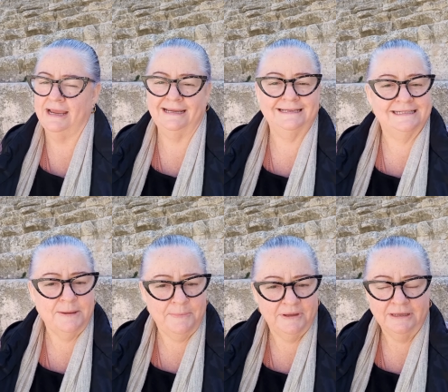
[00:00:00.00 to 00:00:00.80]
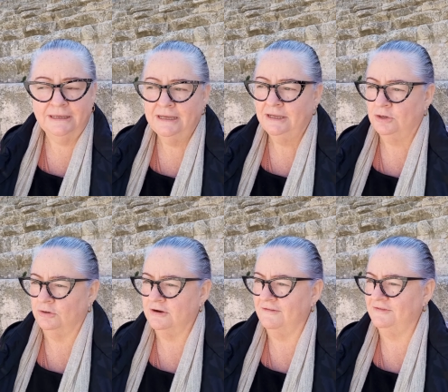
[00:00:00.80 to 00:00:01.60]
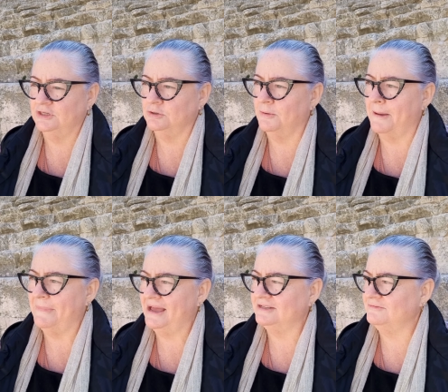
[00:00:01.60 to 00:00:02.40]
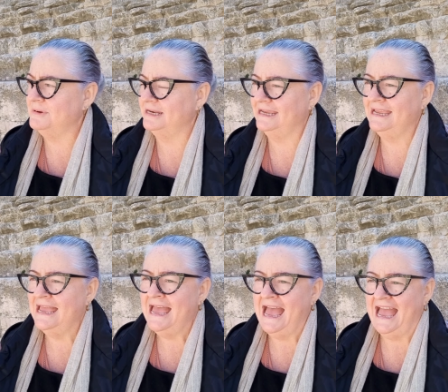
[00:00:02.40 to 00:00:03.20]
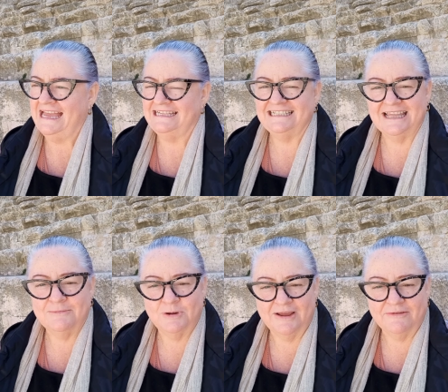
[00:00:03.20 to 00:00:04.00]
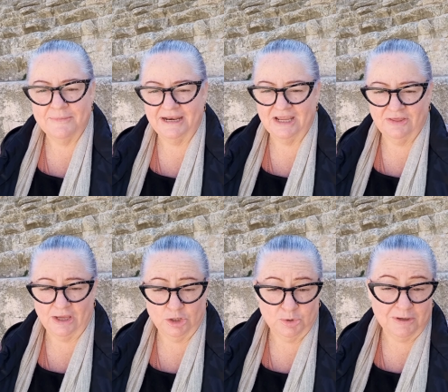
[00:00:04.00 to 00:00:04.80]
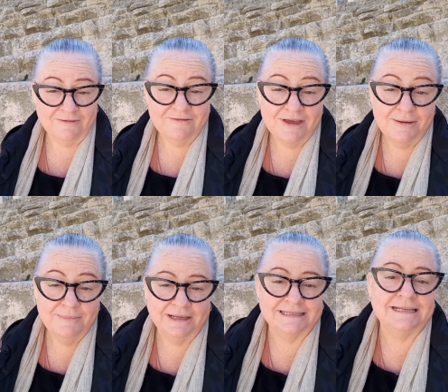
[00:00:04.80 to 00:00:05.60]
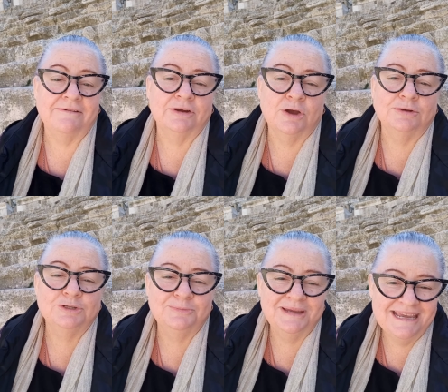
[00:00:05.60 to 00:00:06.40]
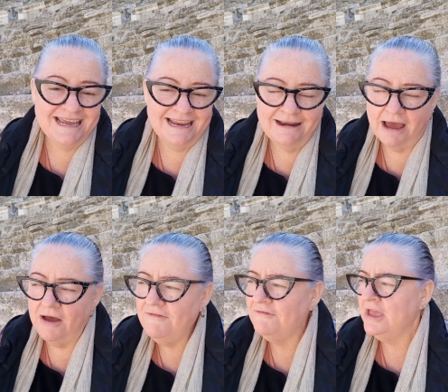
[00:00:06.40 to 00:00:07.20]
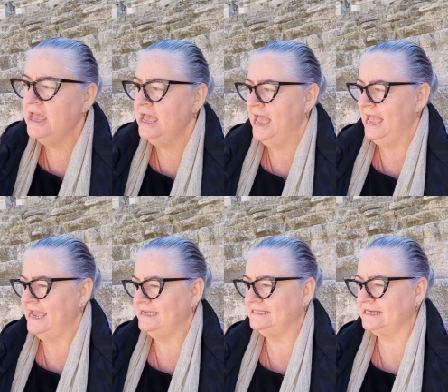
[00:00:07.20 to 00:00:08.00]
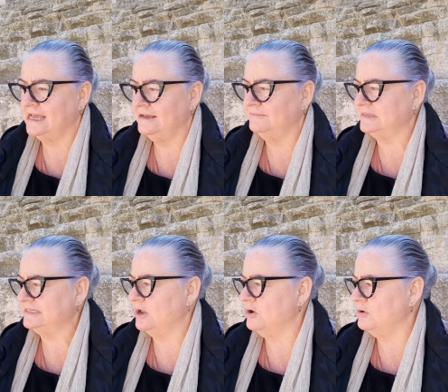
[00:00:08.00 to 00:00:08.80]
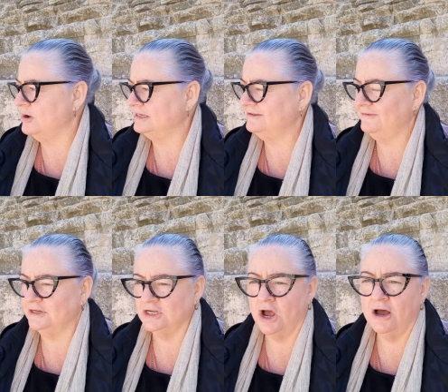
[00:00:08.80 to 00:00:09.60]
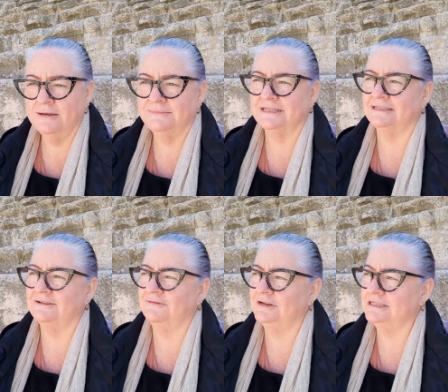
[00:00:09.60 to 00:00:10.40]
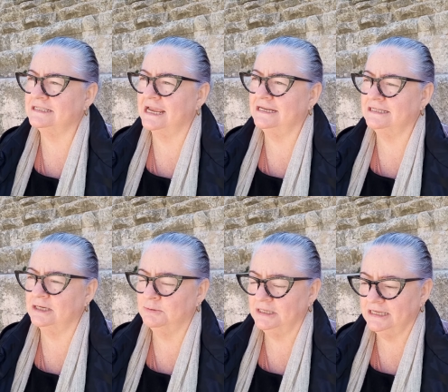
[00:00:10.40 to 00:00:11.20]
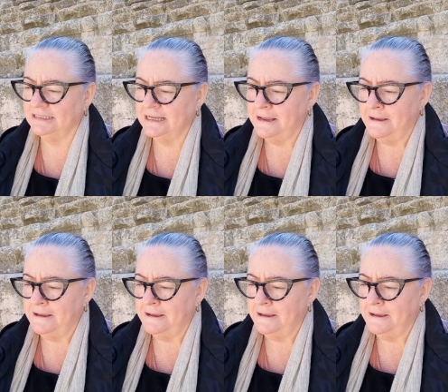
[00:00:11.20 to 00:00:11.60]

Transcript: a tip, not an official amount of money, and then whatever money that you give them, it's never going to be enough. And um, so at different times, at different antiquities,